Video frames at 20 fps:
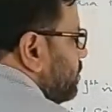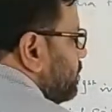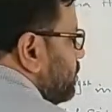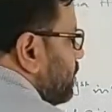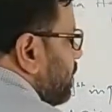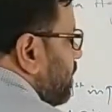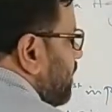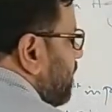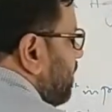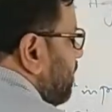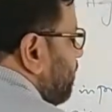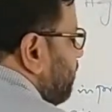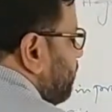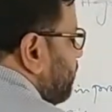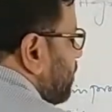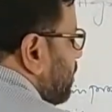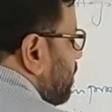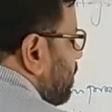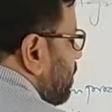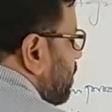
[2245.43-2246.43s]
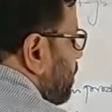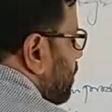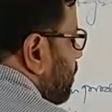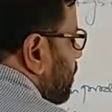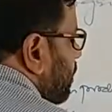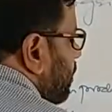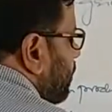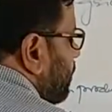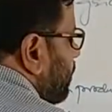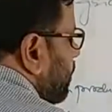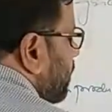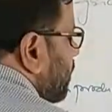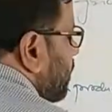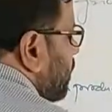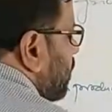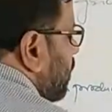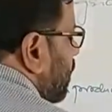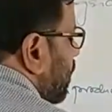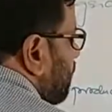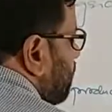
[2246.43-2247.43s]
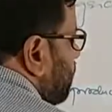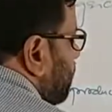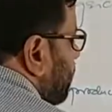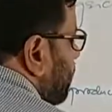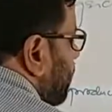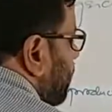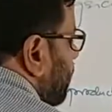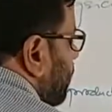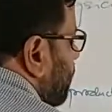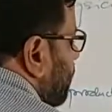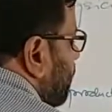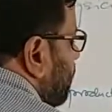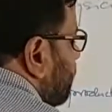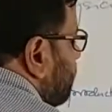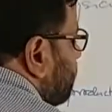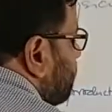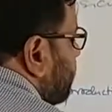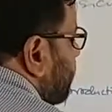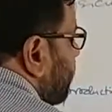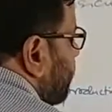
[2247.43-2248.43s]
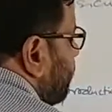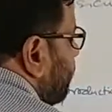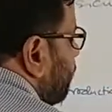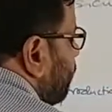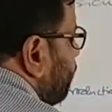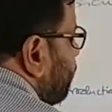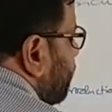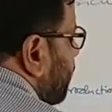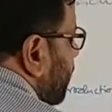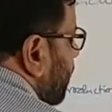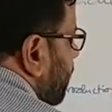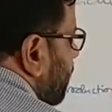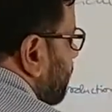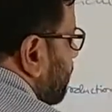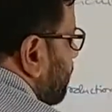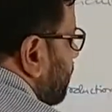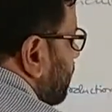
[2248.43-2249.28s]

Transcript: So it is the top producer